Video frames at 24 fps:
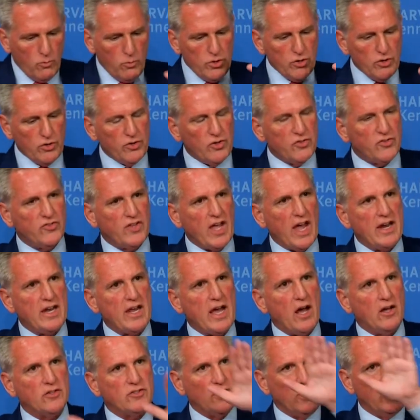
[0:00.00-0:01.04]
when you're in the State
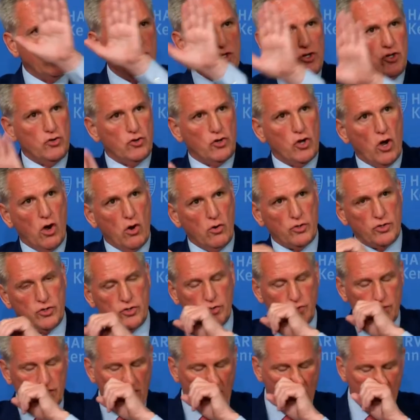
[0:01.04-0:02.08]
House and then you go
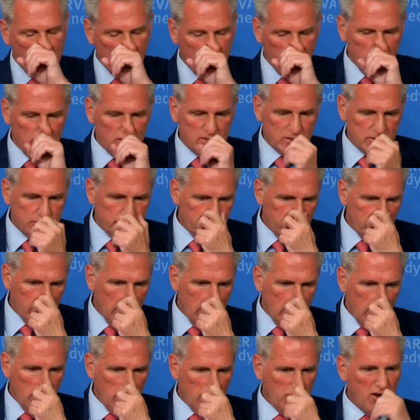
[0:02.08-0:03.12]
to Congress,
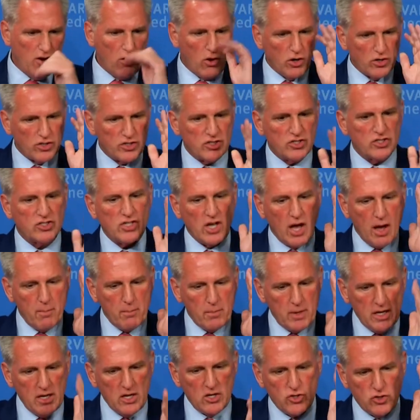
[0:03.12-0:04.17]
there are
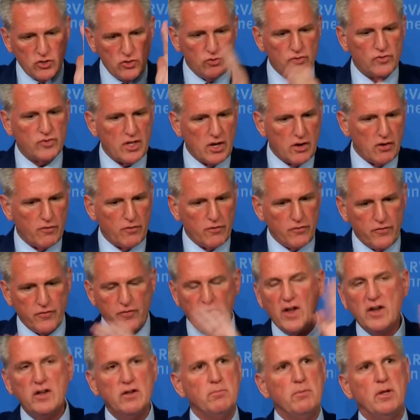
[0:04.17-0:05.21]
some issues that are
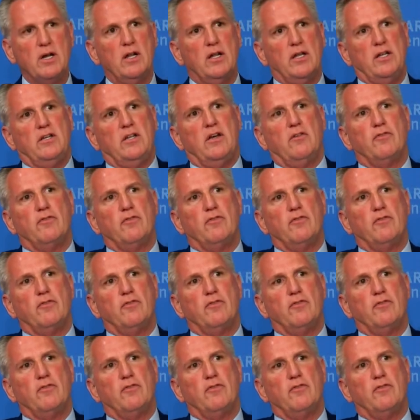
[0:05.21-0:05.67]
fundamentally